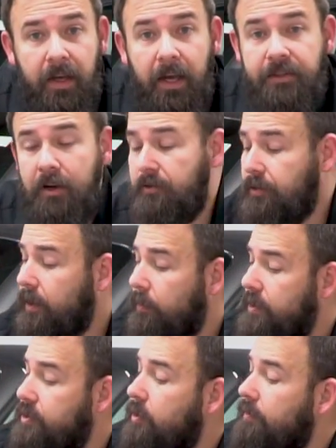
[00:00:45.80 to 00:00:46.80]
It's also going to
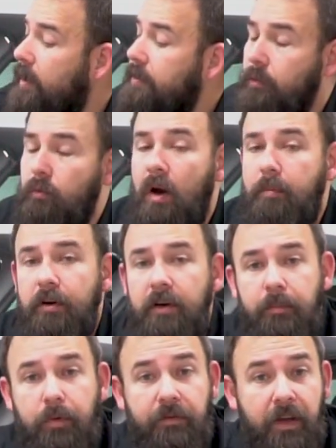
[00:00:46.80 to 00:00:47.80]
rejuvenate the rubber
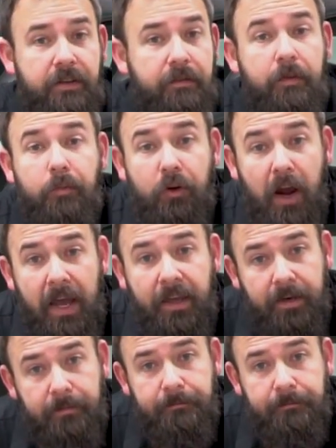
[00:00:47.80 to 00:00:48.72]
and prevent it from cracking.